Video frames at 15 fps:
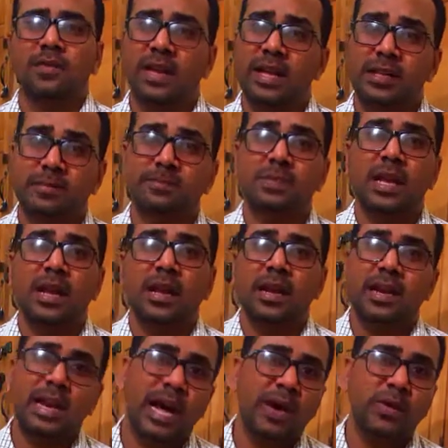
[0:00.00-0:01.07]
Well,
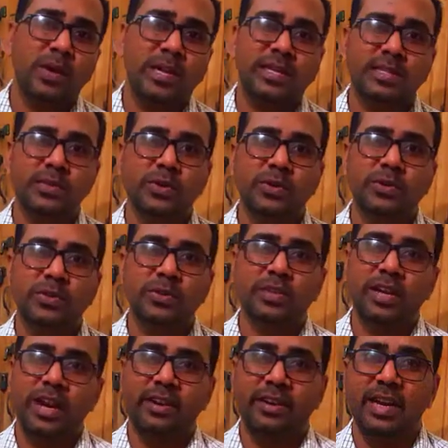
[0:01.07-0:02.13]
now let's go to
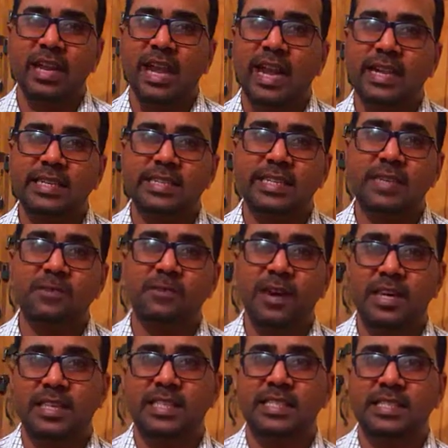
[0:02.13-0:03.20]
Gary and see
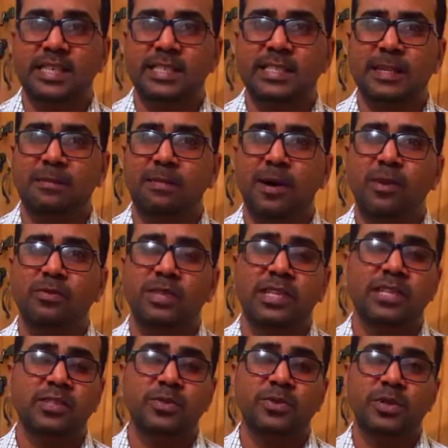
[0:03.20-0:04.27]
what he says about
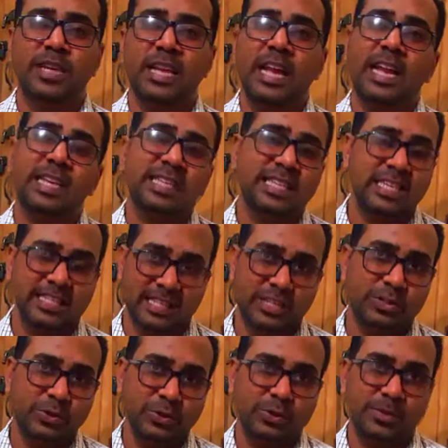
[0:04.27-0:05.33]
the story and these
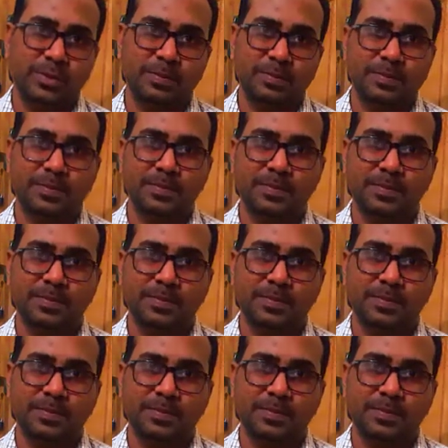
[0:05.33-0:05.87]
issues.